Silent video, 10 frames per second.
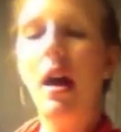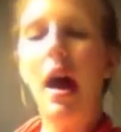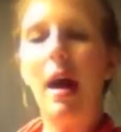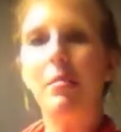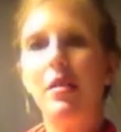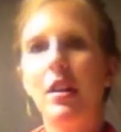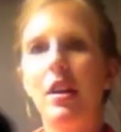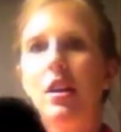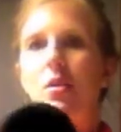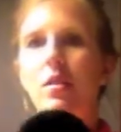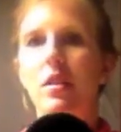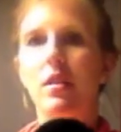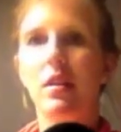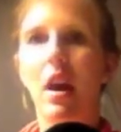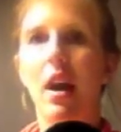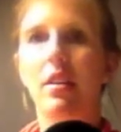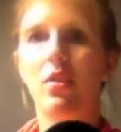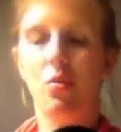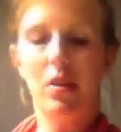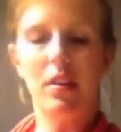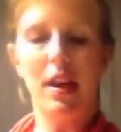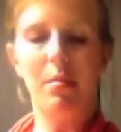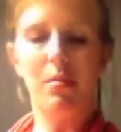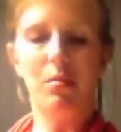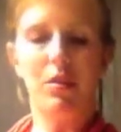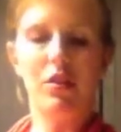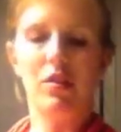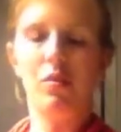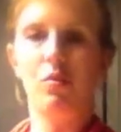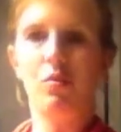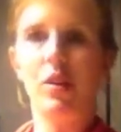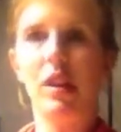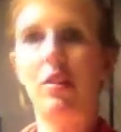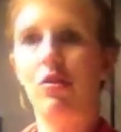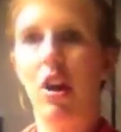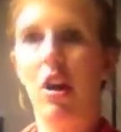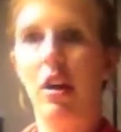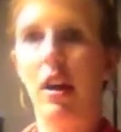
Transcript: I'm just going to use this cotton twill tape, which is really strong,